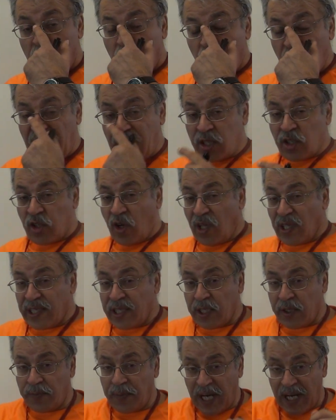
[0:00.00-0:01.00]
We are
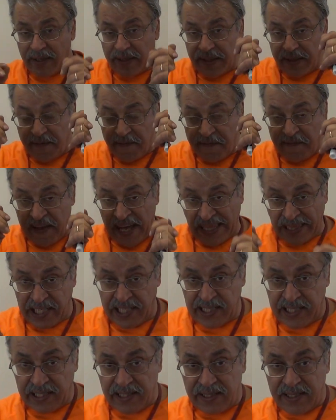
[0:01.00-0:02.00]
talking about
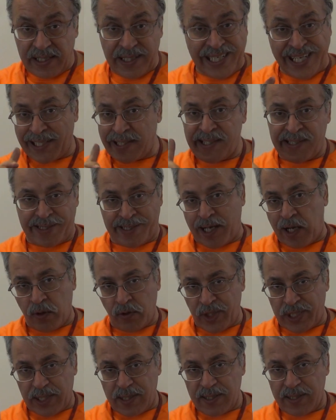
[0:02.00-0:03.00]
validity, not
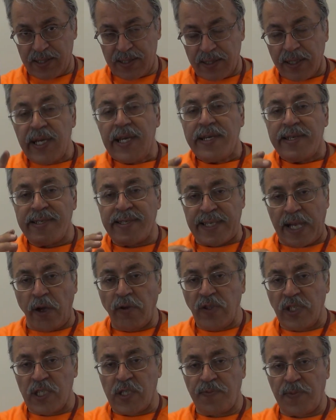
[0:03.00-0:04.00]
soundness.
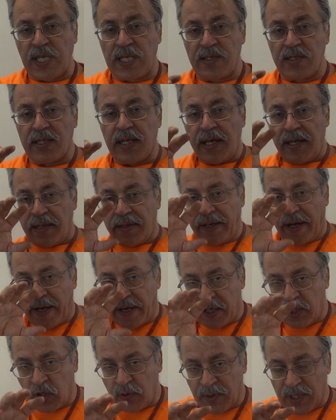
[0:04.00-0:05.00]
Soundness means the
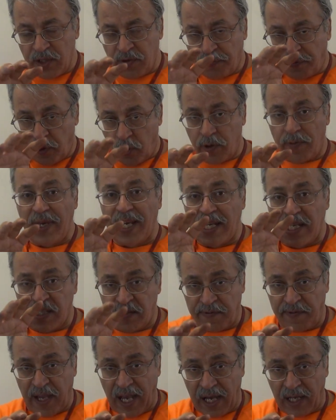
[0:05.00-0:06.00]
argument form
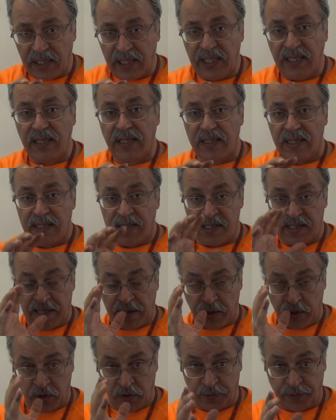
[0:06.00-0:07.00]
is valid, is a
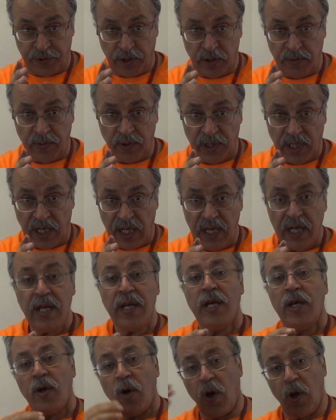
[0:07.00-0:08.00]
good formula.
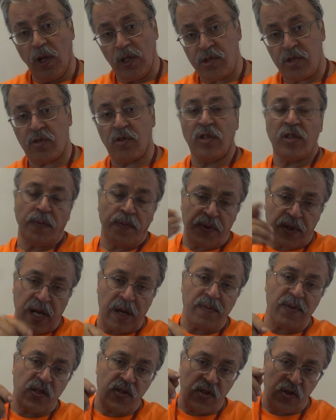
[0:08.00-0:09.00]
Also, the
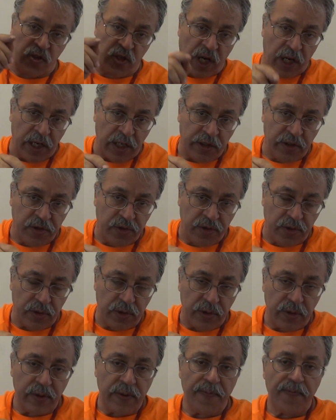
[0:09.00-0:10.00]
premises are
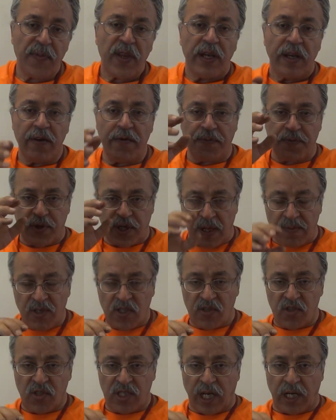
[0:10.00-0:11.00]
true. If
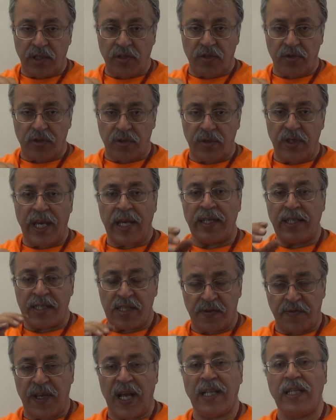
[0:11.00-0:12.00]
premises are true and
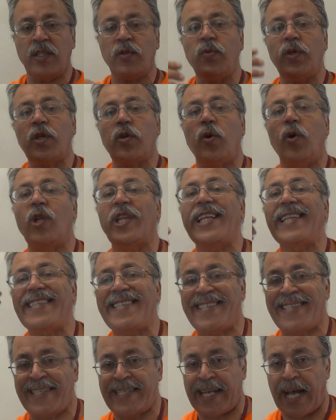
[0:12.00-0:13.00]
it's valid, we call it
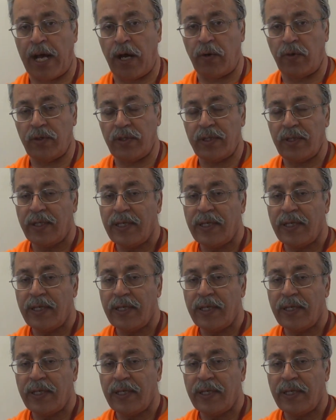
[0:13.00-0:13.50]
sound.